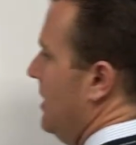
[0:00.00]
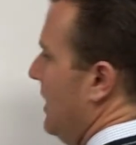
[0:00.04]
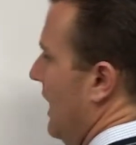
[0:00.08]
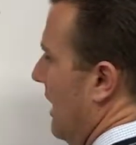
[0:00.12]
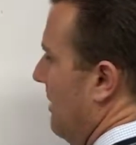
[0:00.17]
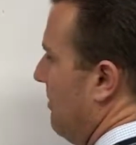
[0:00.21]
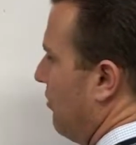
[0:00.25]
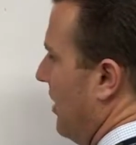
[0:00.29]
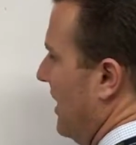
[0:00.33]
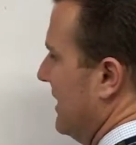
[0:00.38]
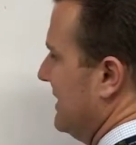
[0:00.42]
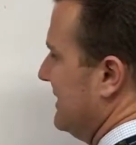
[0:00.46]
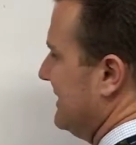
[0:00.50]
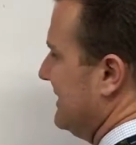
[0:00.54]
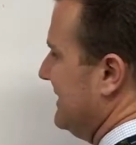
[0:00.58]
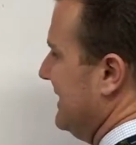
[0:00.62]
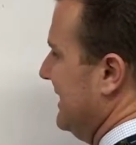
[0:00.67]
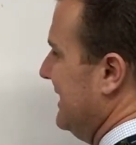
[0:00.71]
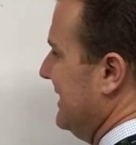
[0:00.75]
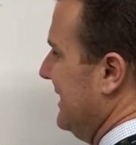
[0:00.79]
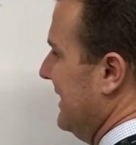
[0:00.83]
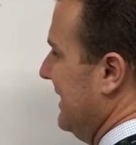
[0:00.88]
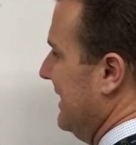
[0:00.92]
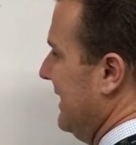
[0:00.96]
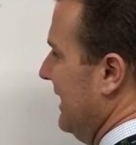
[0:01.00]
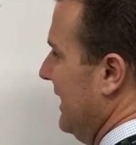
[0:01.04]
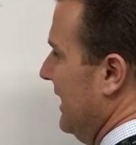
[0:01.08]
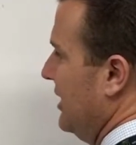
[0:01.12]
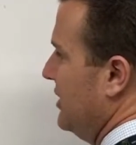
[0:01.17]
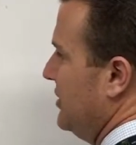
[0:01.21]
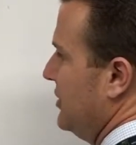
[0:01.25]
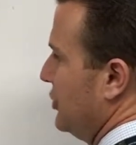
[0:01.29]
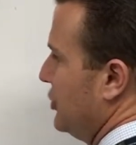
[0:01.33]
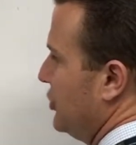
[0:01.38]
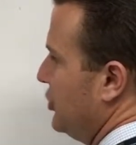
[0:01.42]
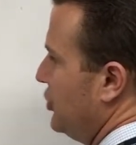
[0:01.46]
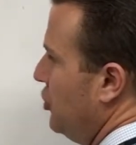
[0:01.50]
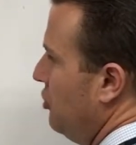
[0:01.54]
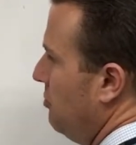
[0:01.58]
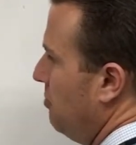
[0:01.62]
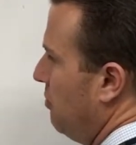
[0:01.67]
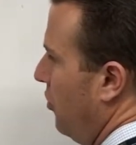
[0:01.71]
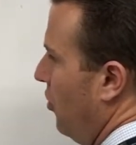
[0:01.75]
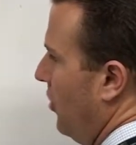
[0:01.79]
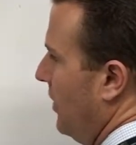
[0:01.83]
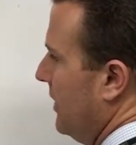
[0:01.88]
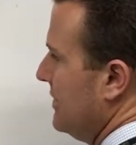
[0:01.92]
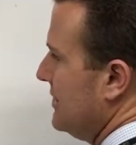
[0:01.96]
A price ceiling is just 2
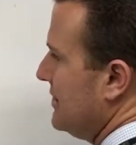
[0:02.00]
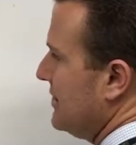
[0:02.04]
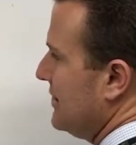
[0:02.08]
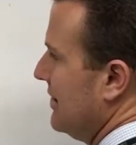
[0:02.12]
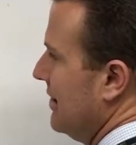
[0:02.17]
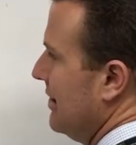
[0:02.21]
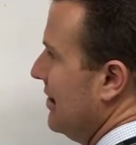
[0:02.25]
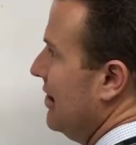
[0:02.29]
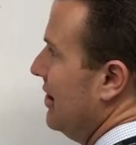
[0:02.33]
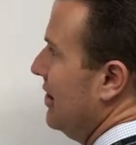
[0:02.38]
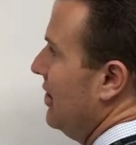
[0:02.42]
points,